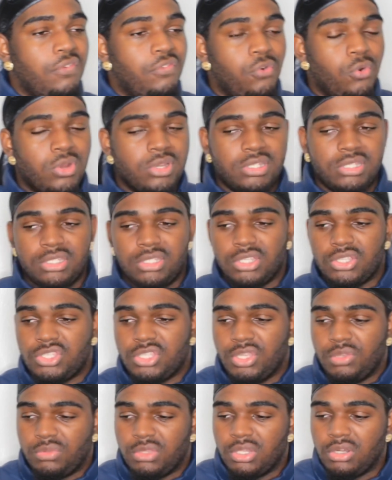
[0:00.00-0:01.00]
force it to
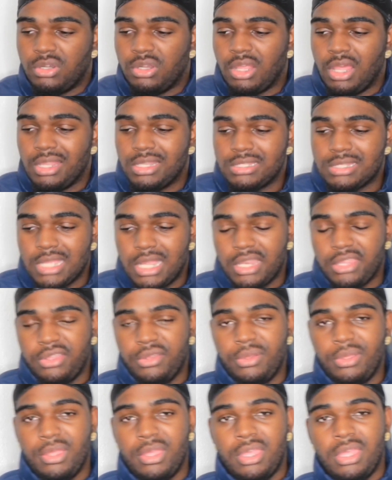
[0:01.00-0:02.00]
shift it on the other side of
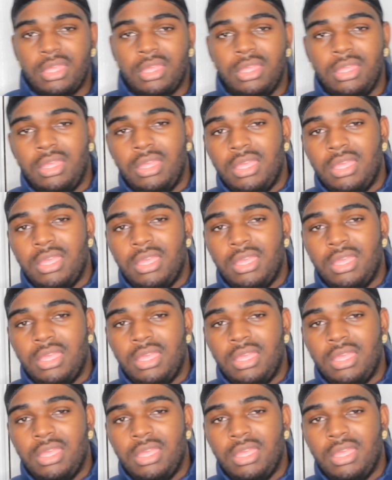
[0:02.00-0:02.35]
your head.